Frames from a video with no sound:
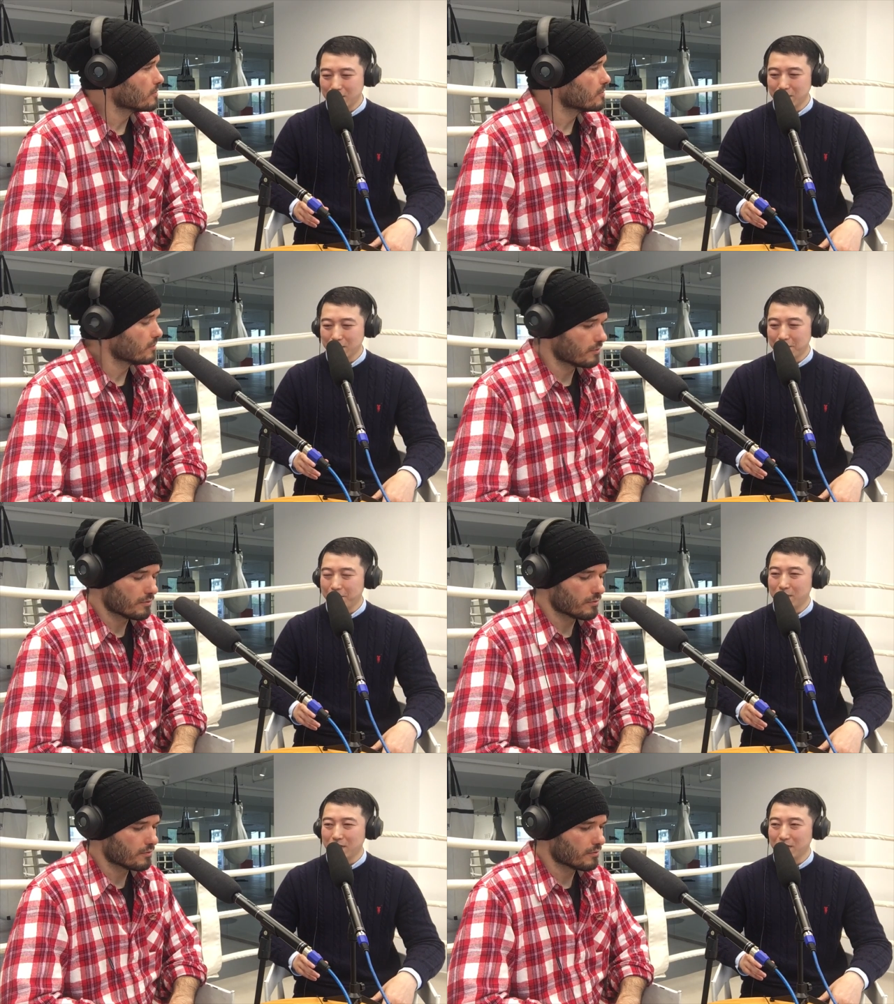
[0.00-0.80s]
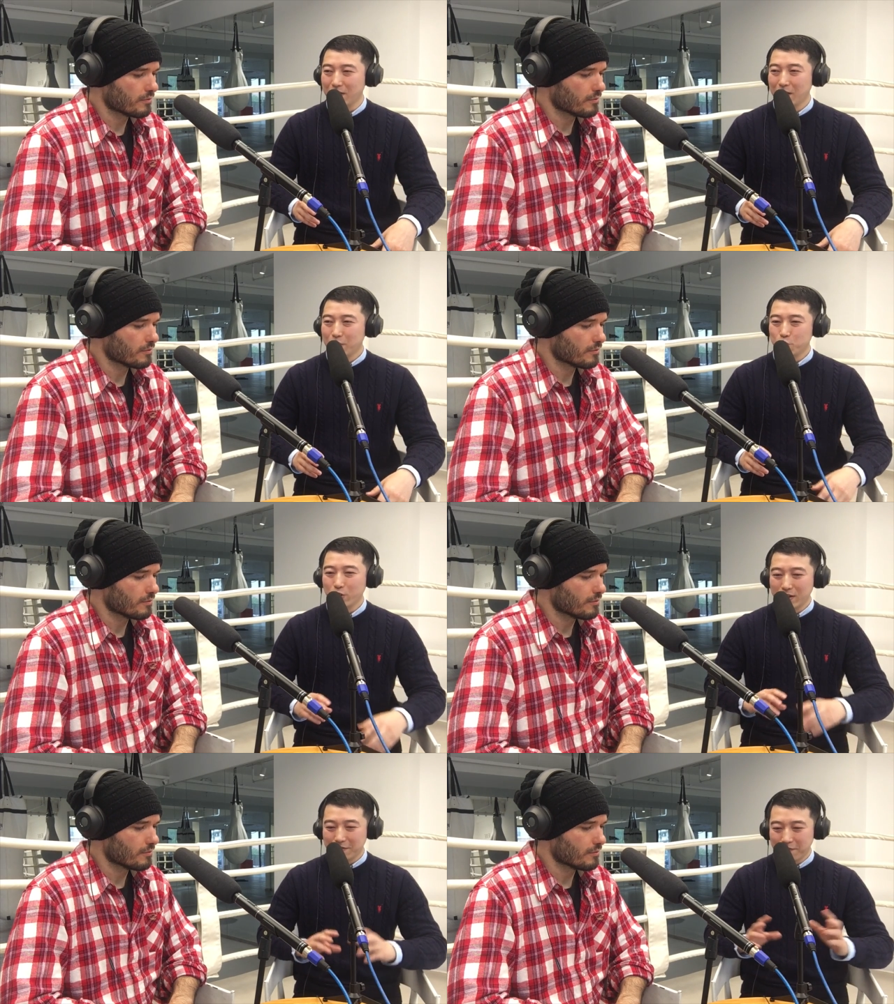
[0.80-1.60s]
Speaker 1: the, the, the, the
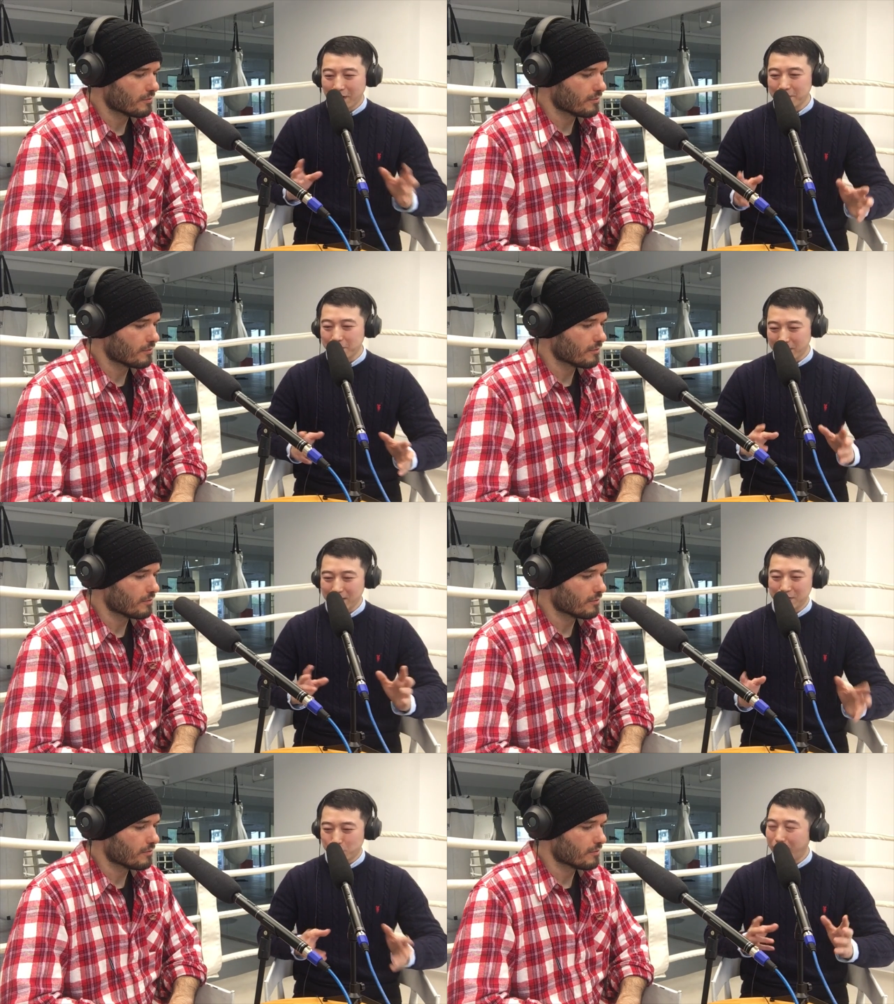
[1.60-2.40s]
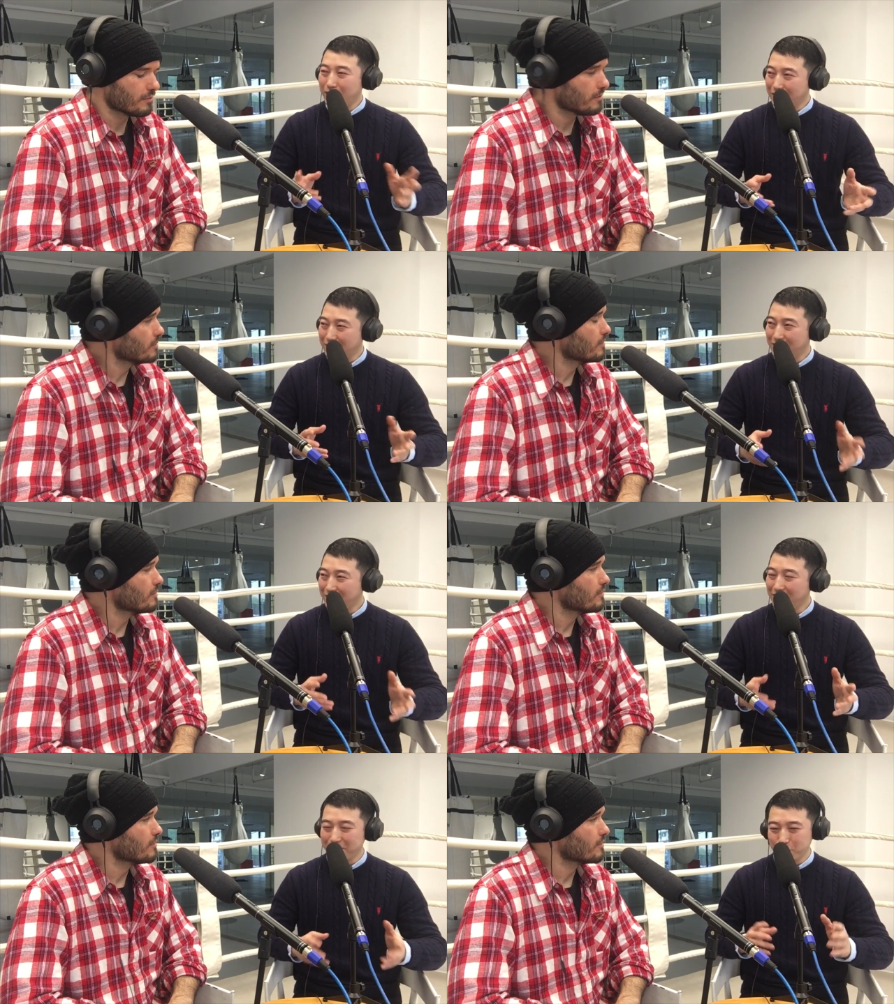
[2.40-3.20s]
really fun training,
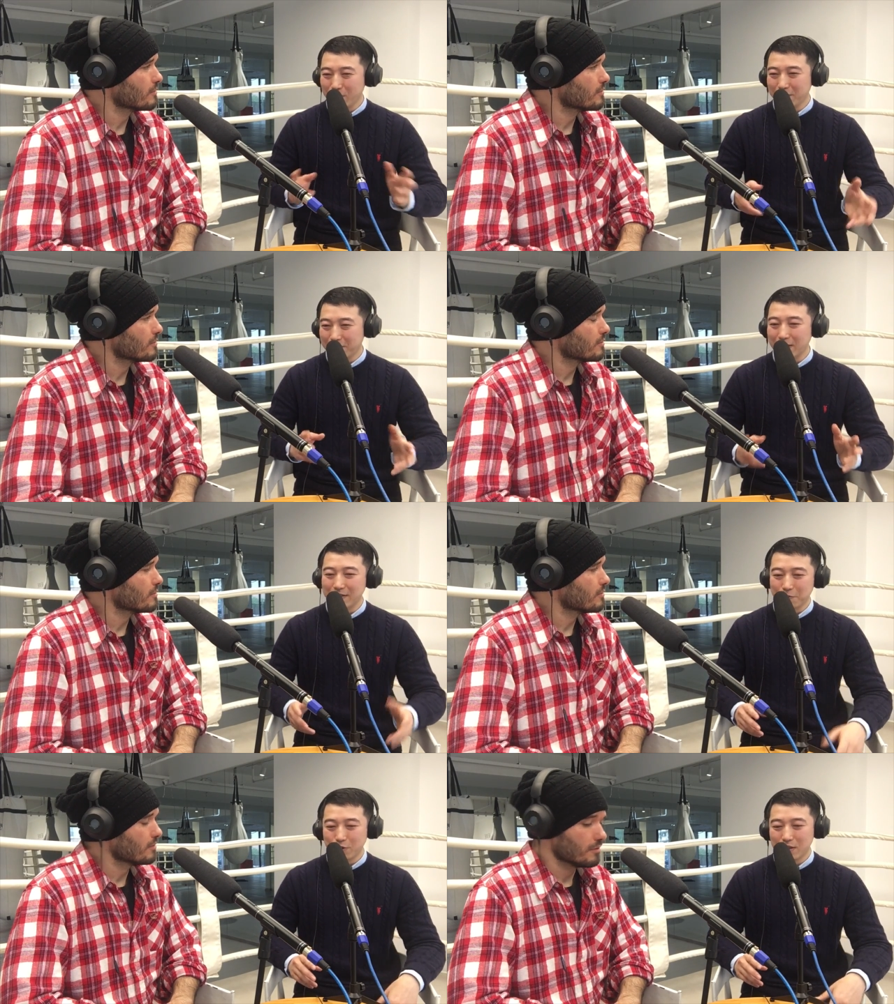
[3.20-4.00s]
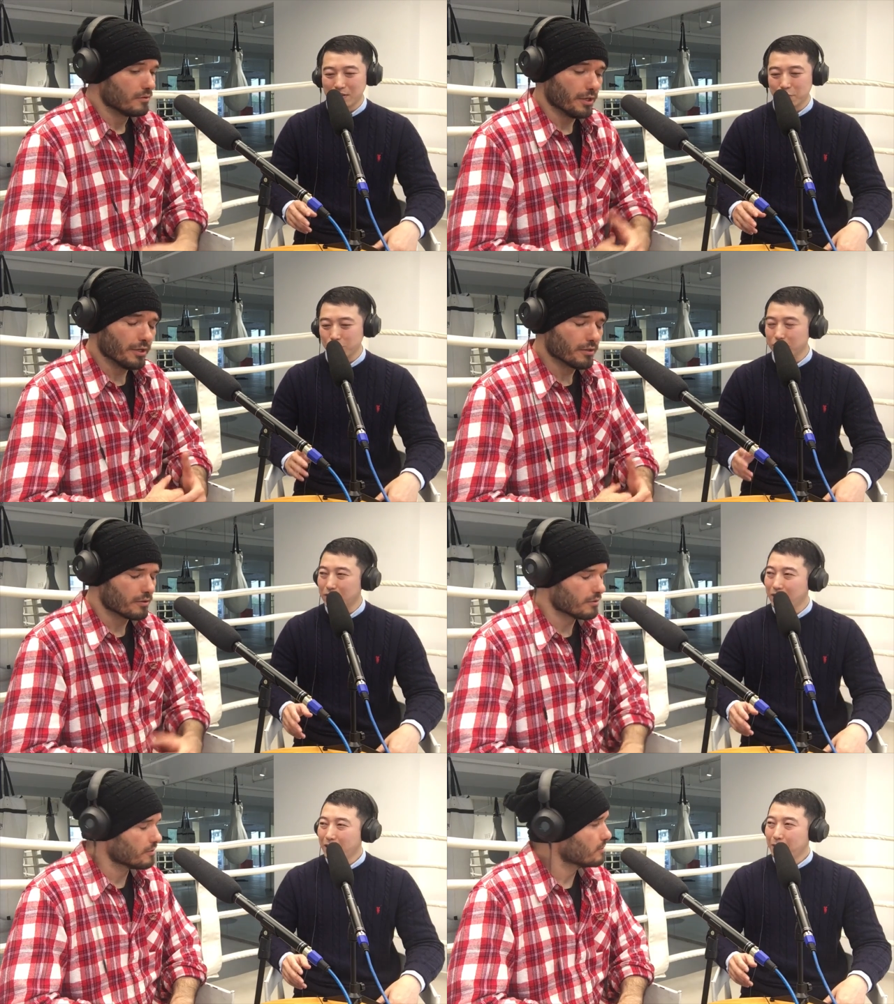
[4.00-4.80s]
uh, really funny, really yeah. good.